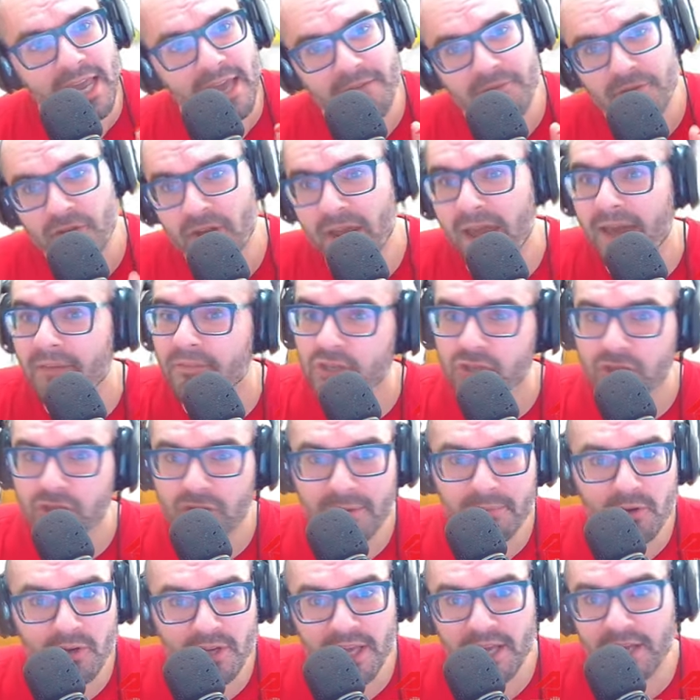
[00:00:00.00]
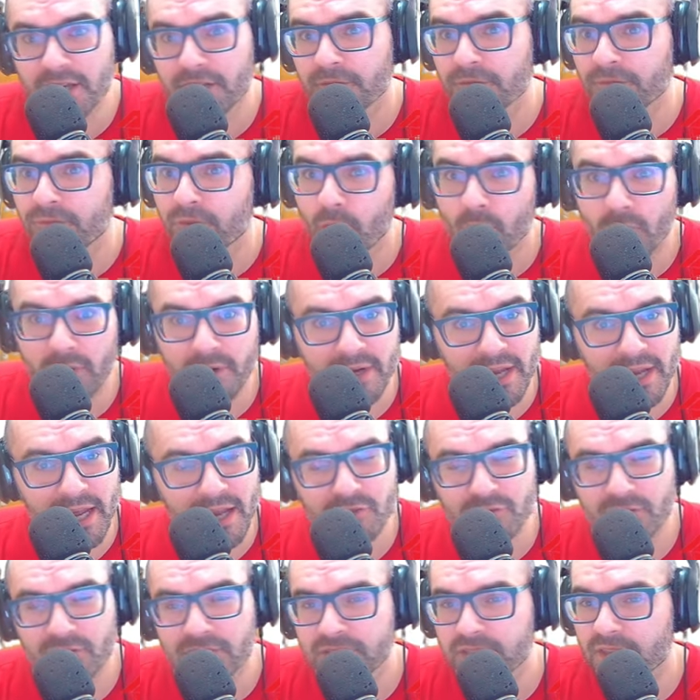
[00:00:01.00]
If you're having trouble getting a foreign
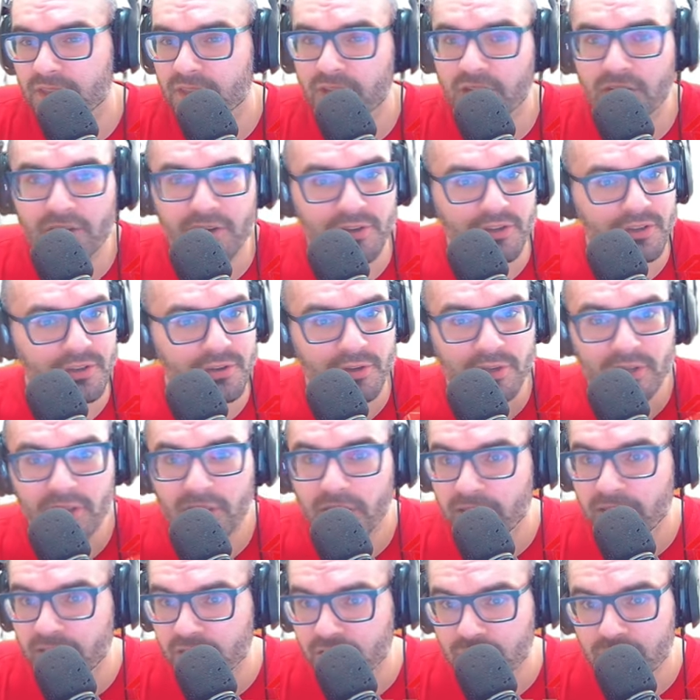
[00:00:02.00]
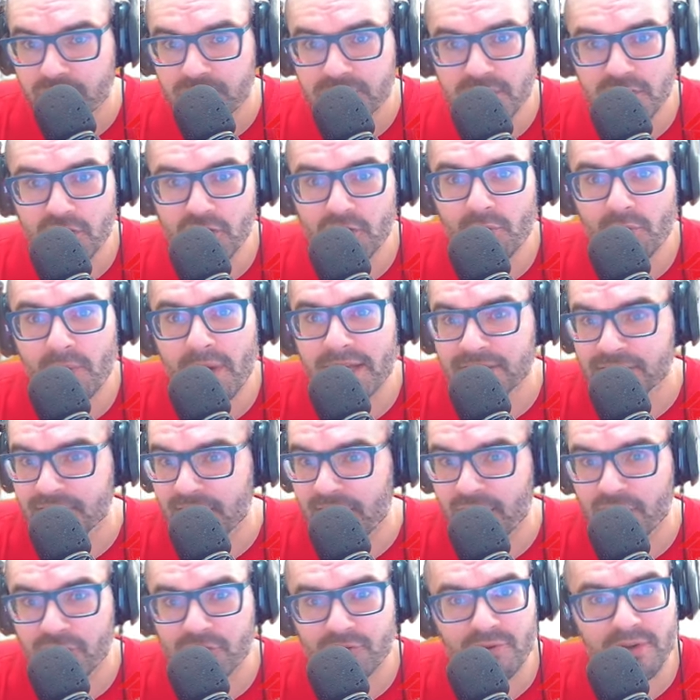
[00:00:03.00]
address in there, you could like use a US
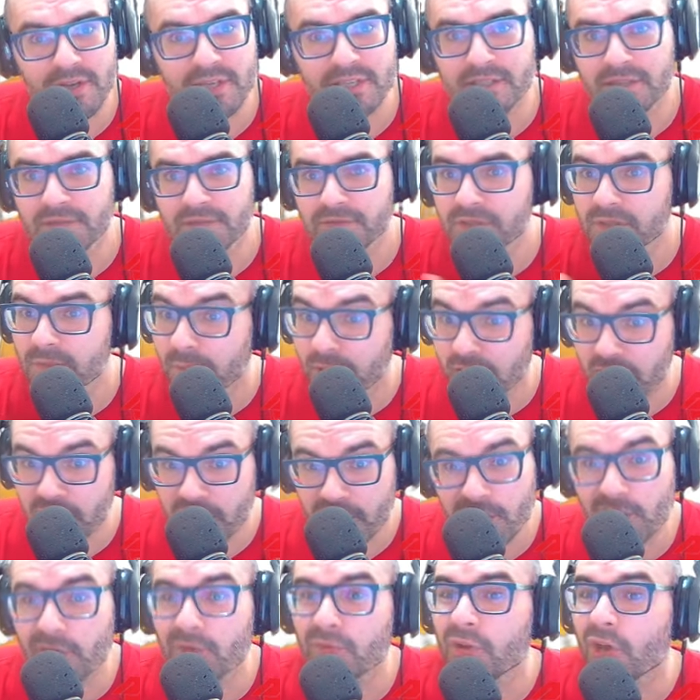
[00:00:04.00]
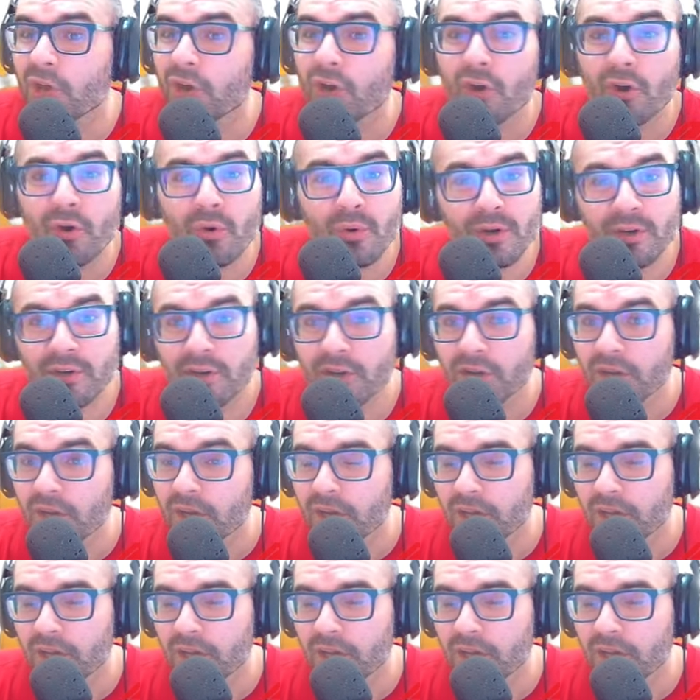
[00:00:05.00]
address of somebody that you know, or